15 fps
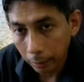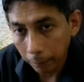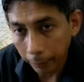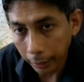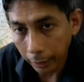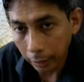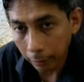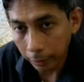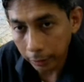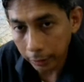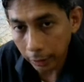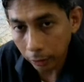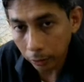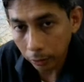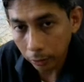bit number
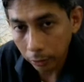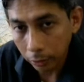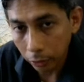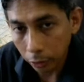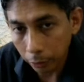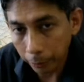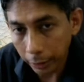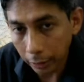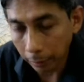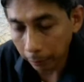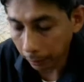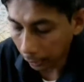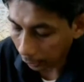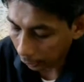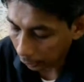0 to bit
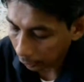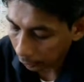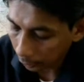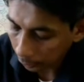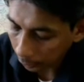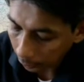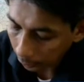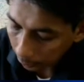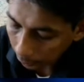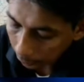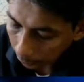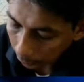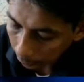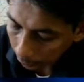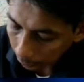number
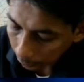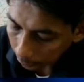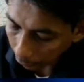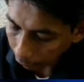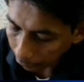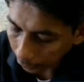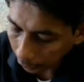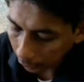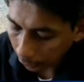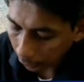7.